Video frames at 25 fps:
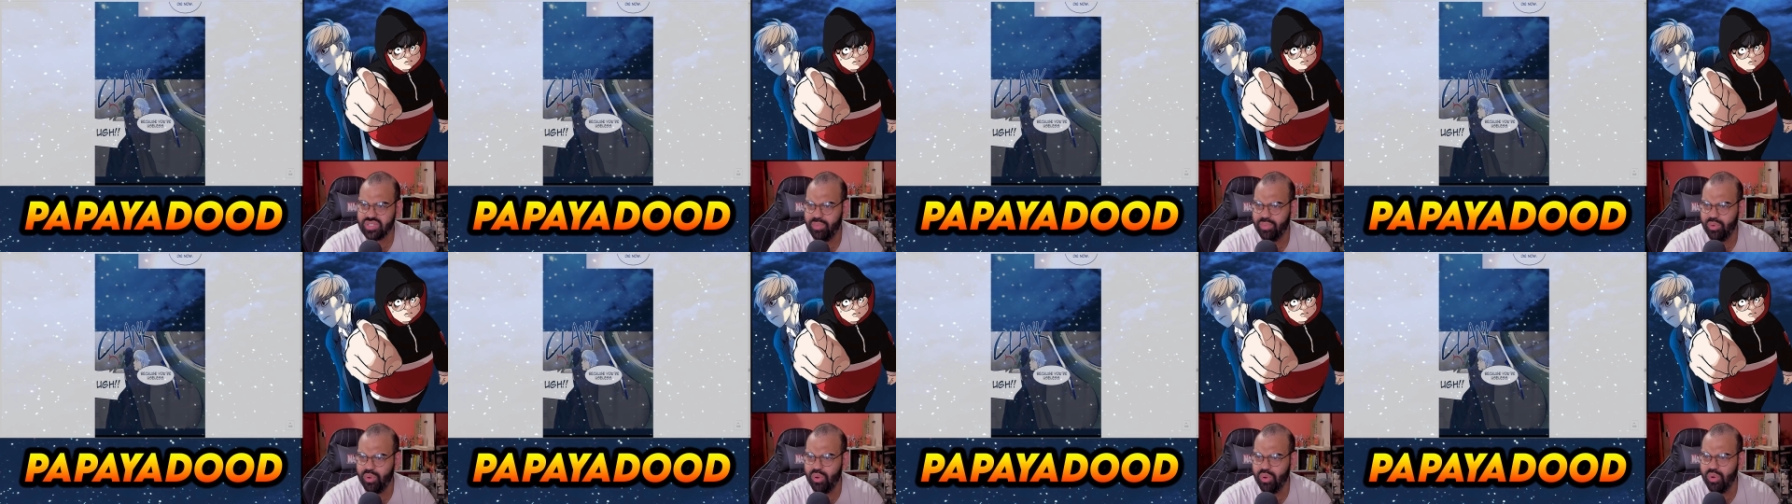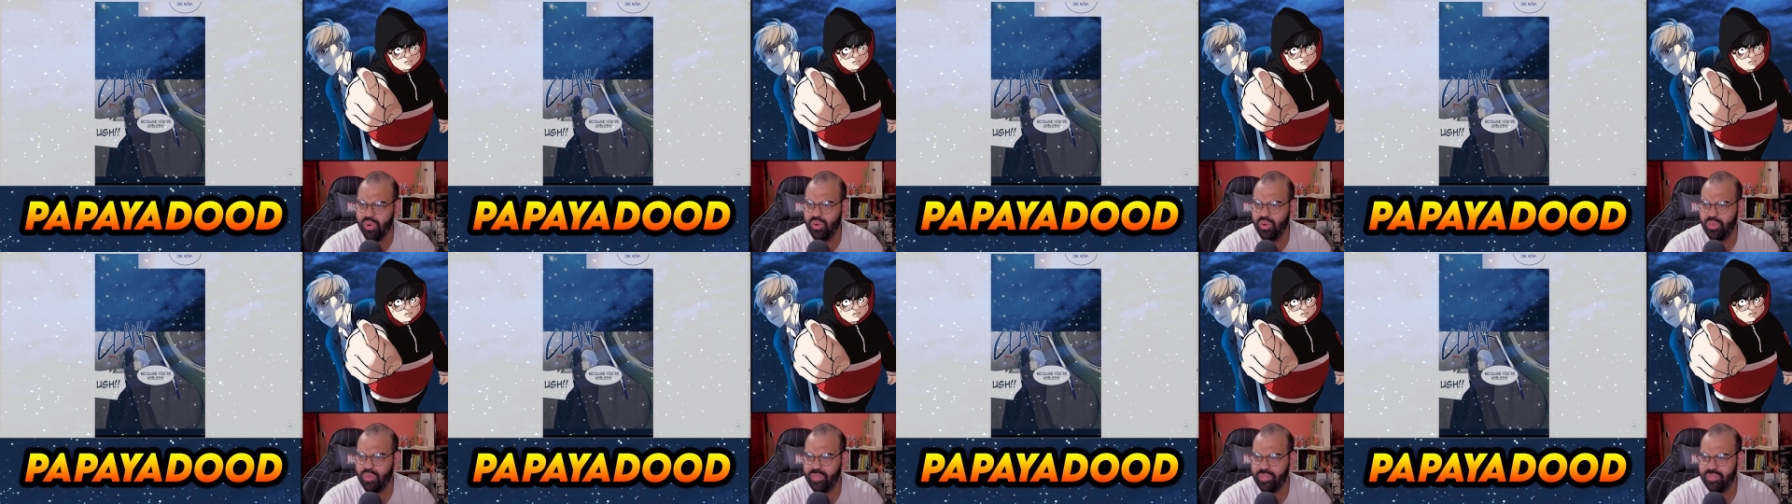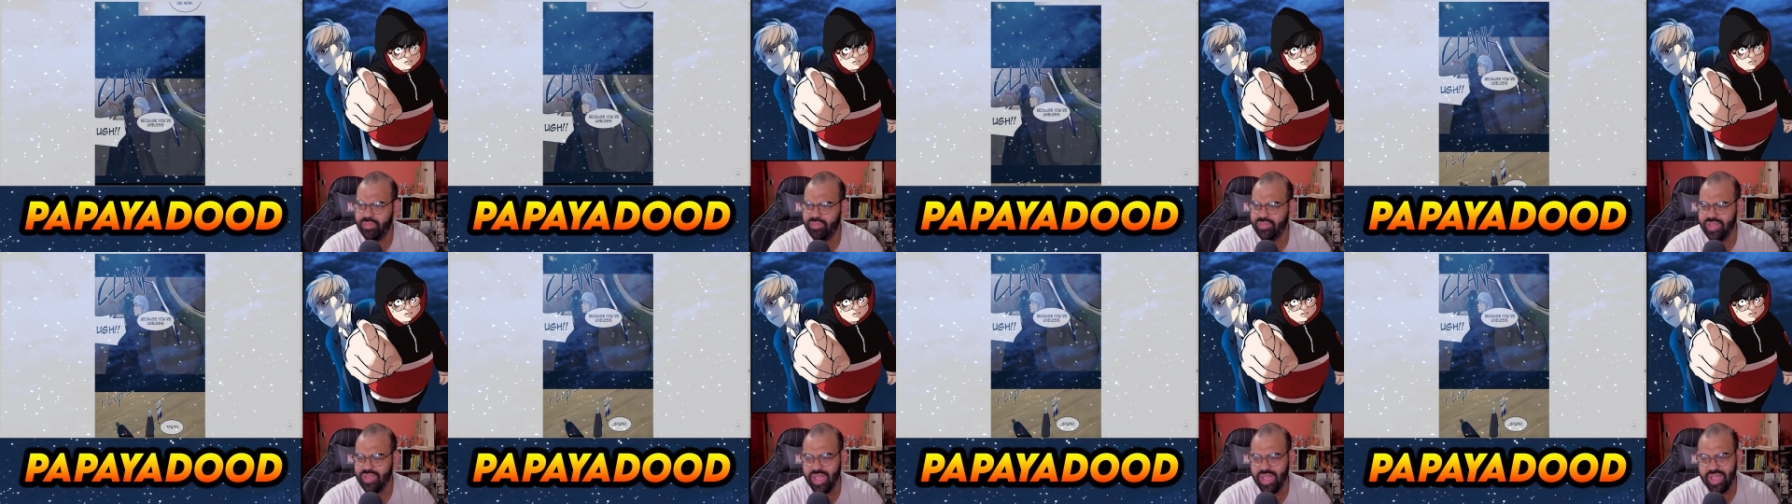
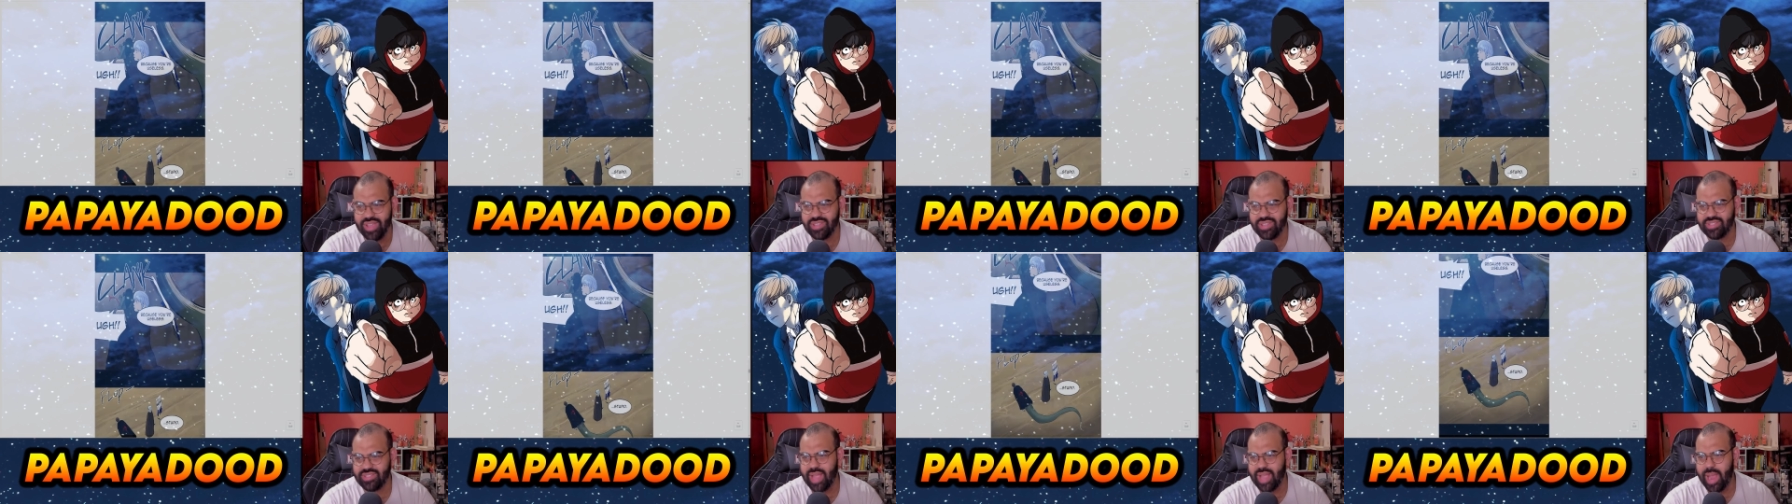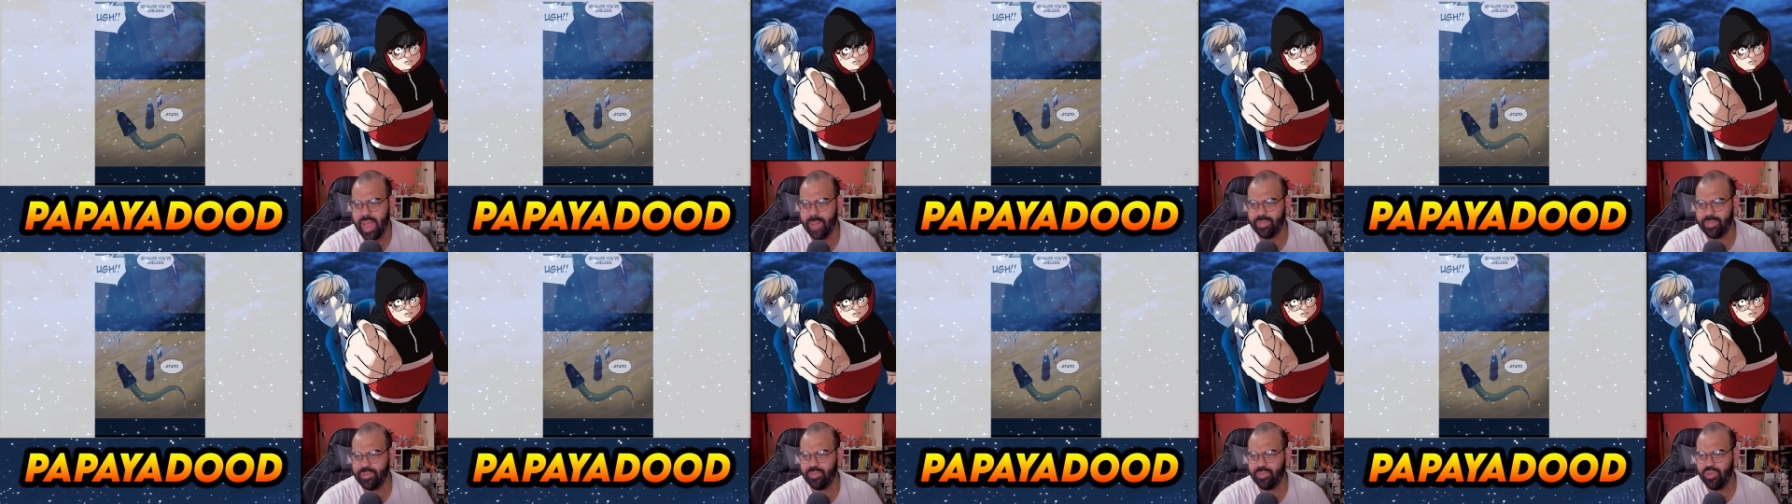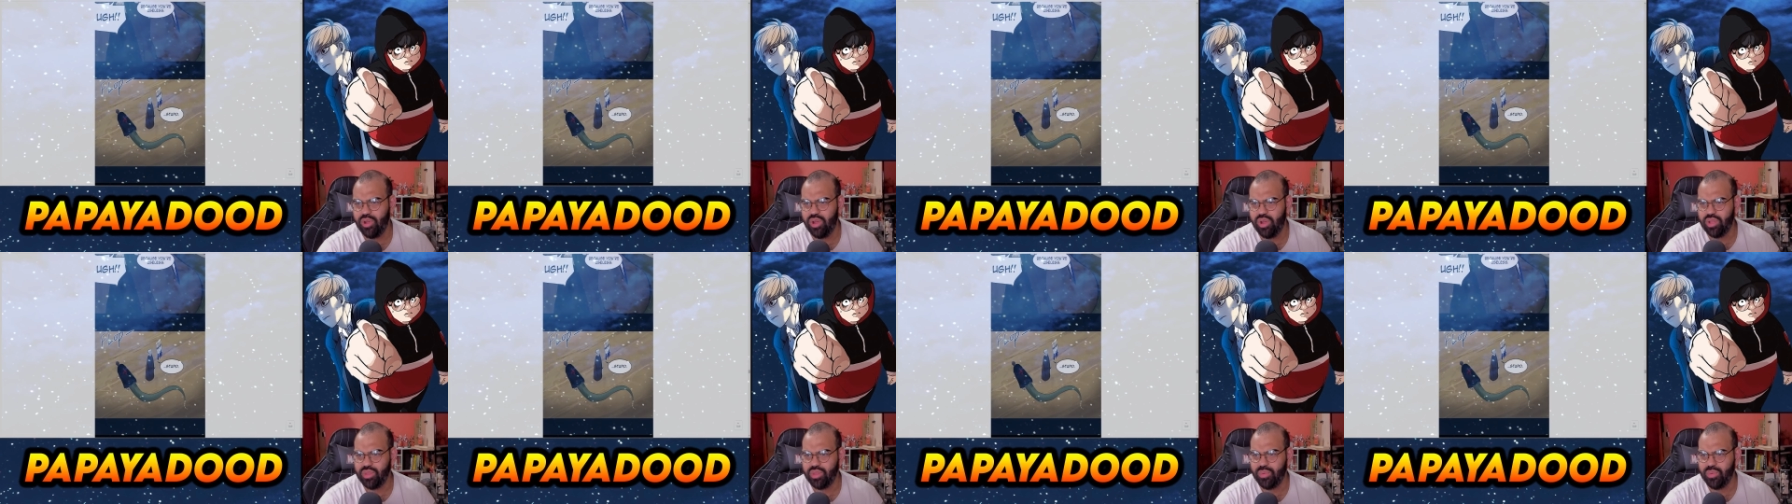Boom. Yeah, he stabbed
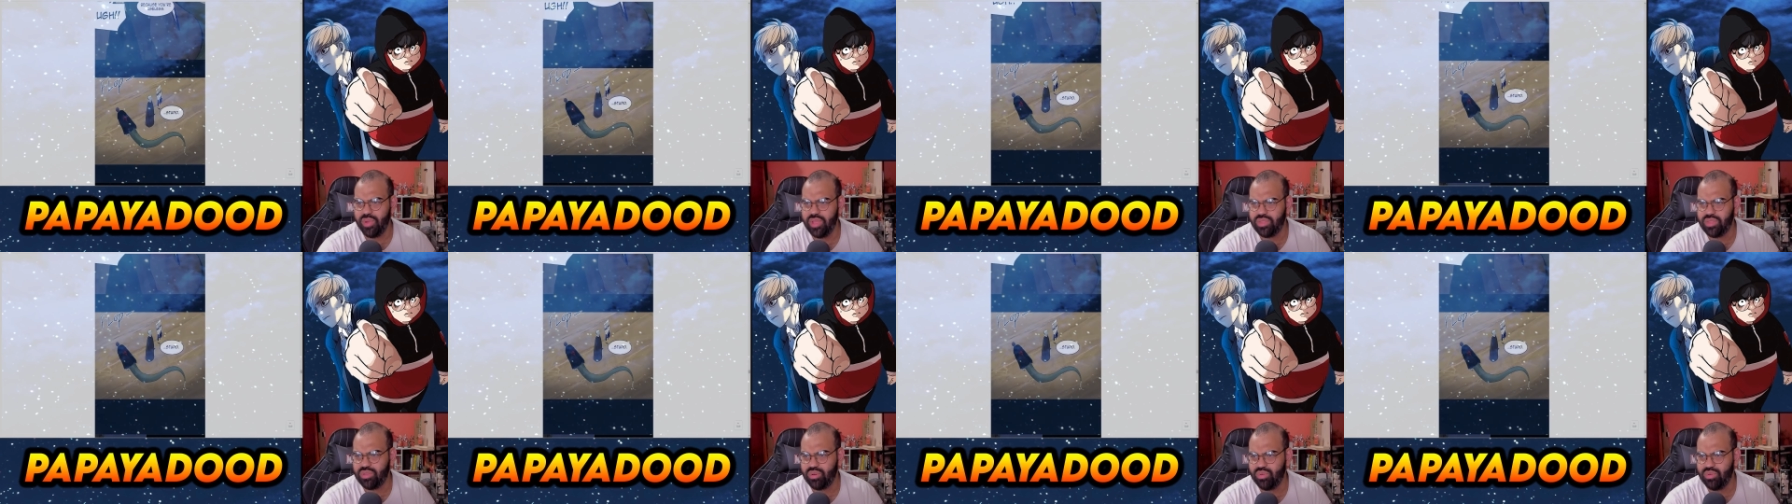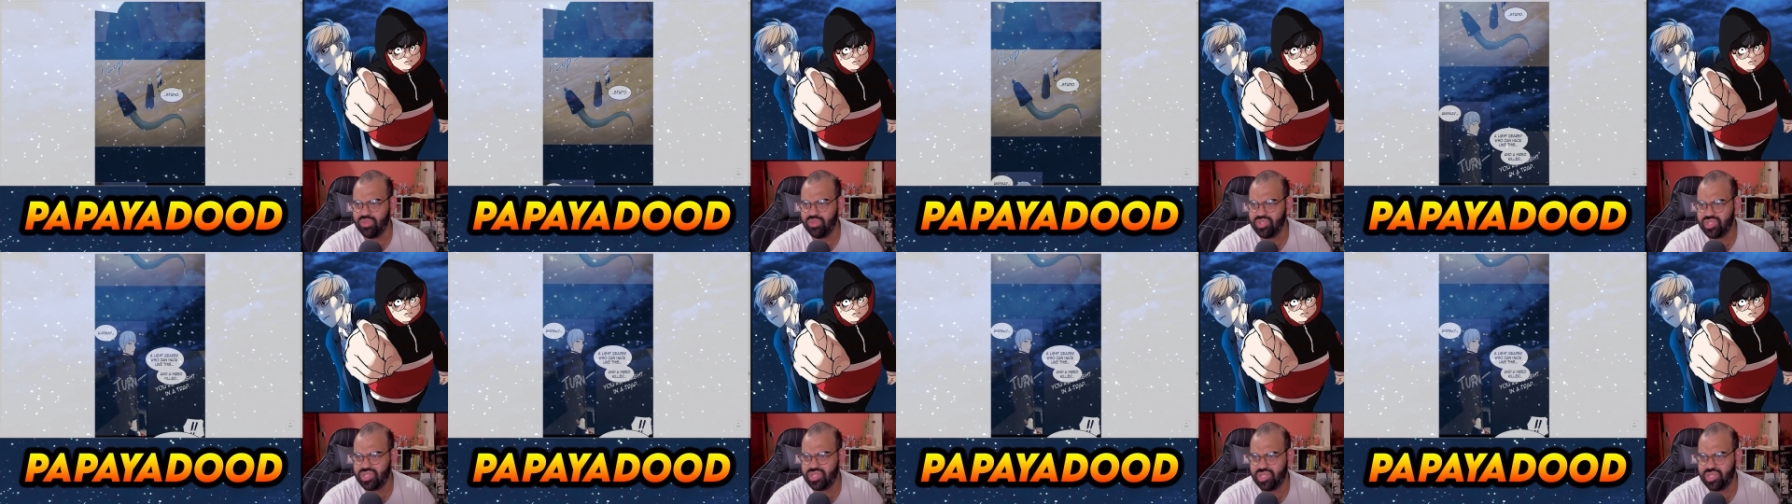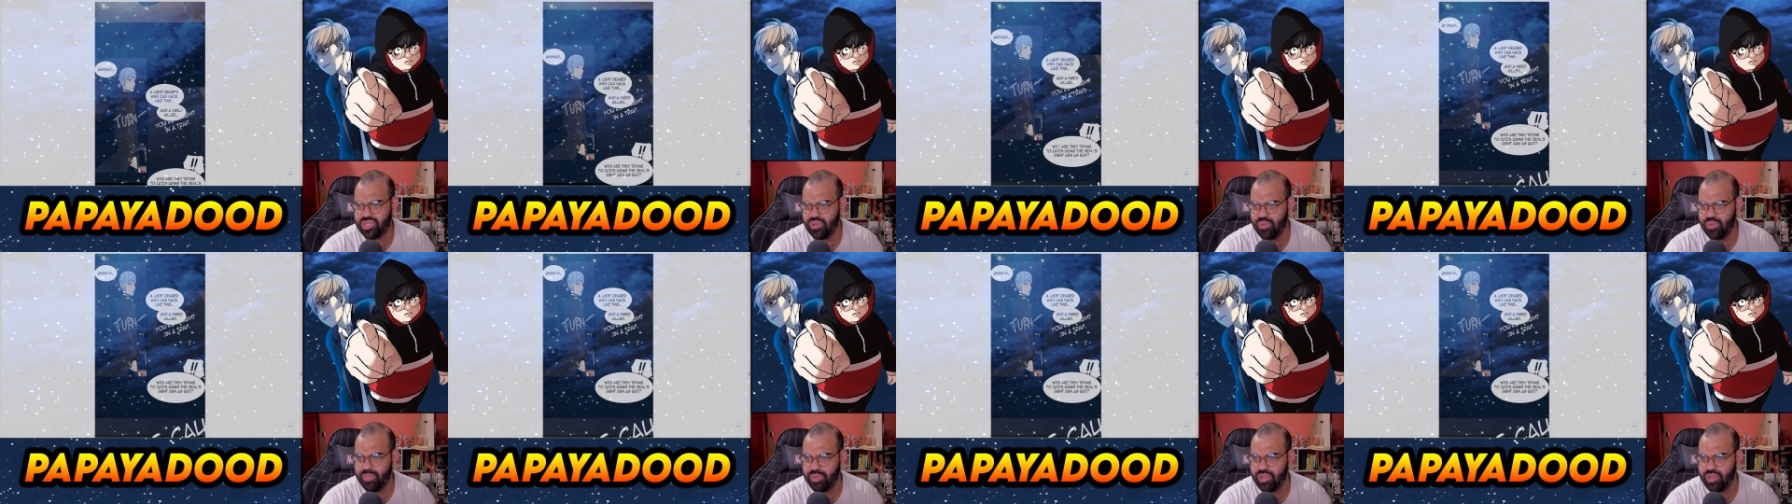him all the way through.
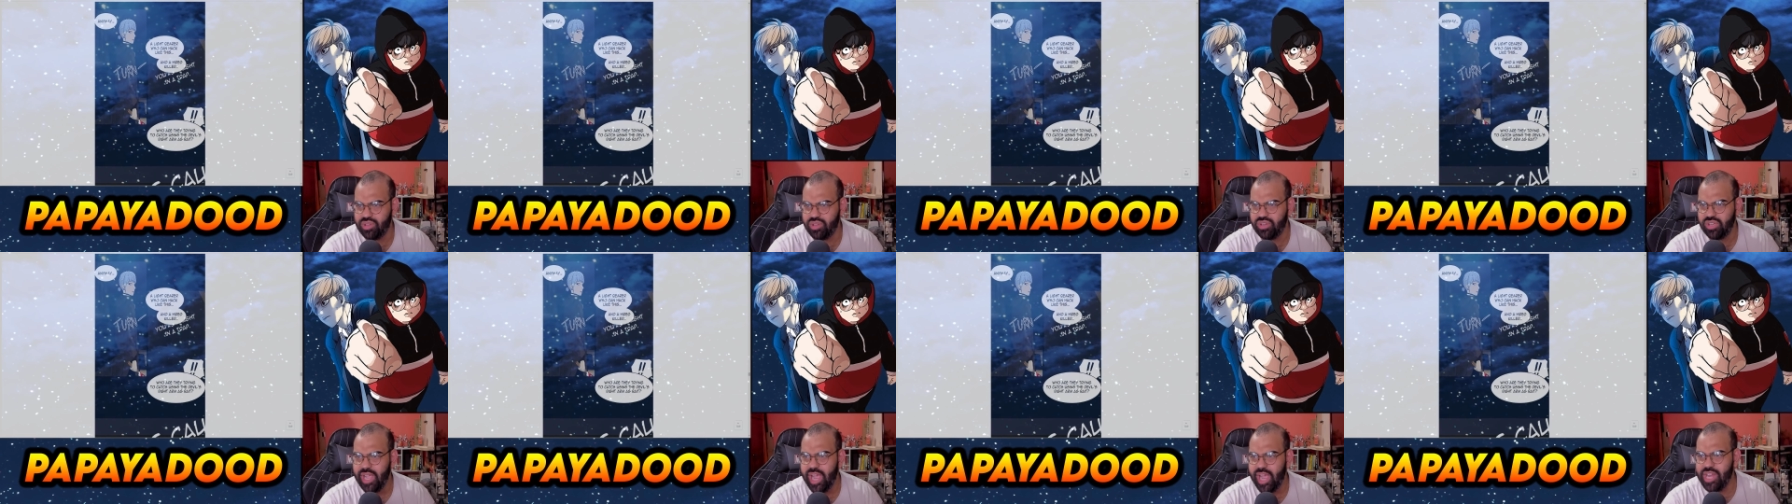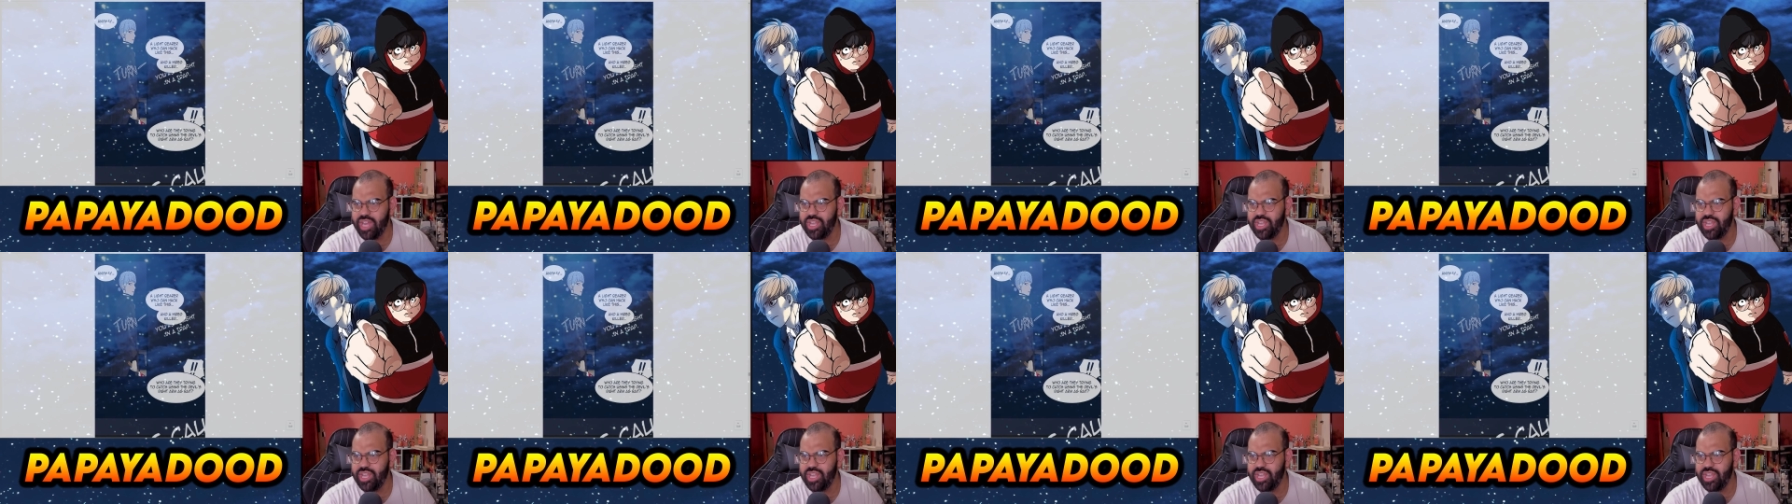Stupid.